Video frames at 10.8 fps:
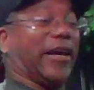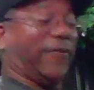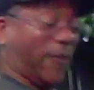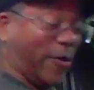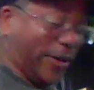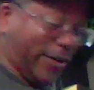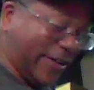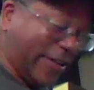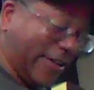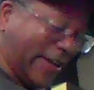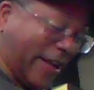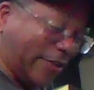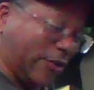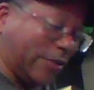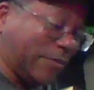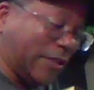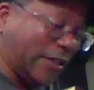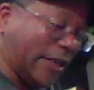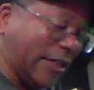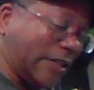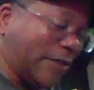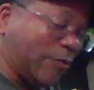forward, Christmas and
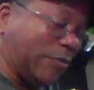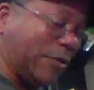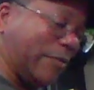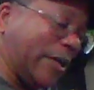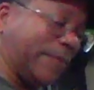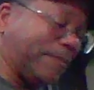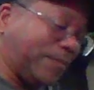Thanksgiving would be mine.